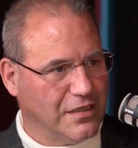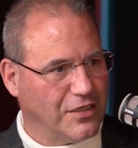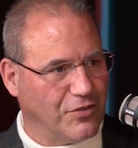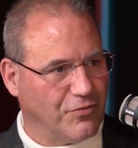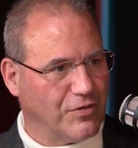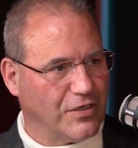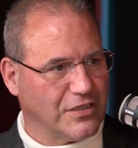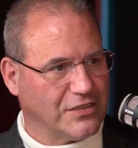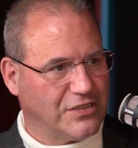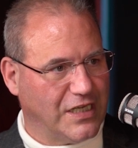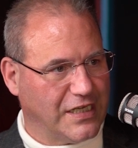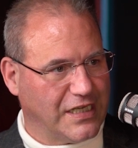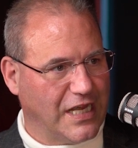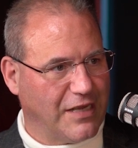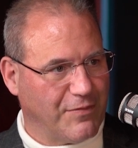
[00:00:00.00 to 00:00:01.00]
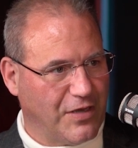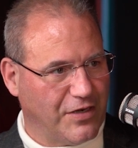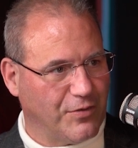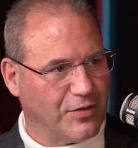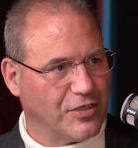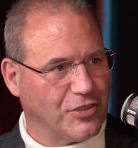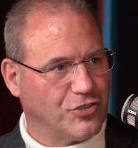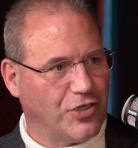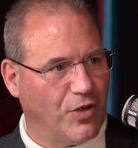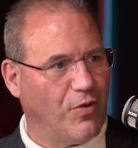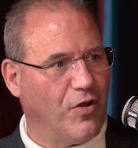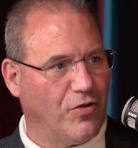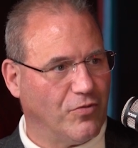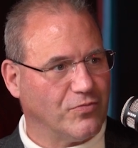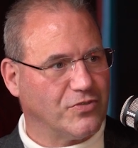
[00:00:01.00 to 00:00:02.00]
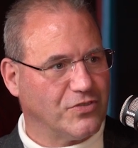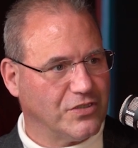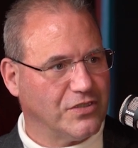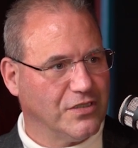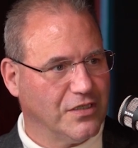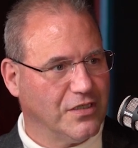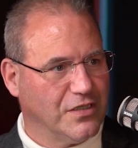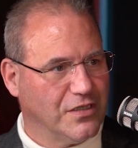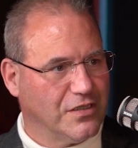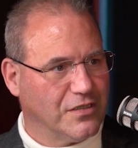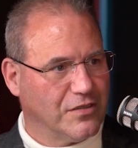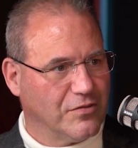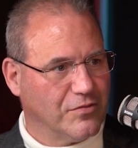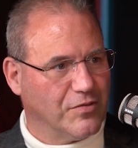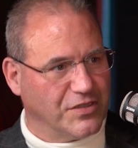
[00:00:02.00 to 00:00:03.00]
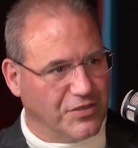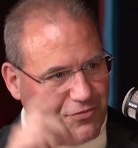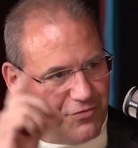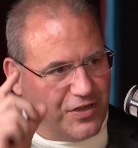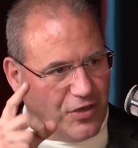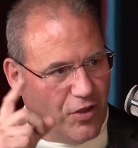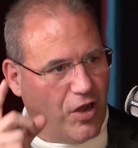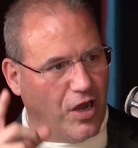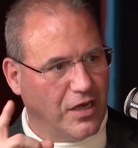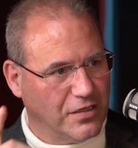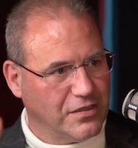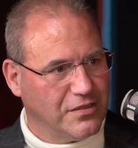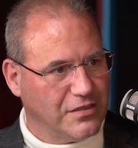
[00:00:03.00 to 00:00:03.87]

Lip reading: in the real estate game, how they were going to show homes with the VR?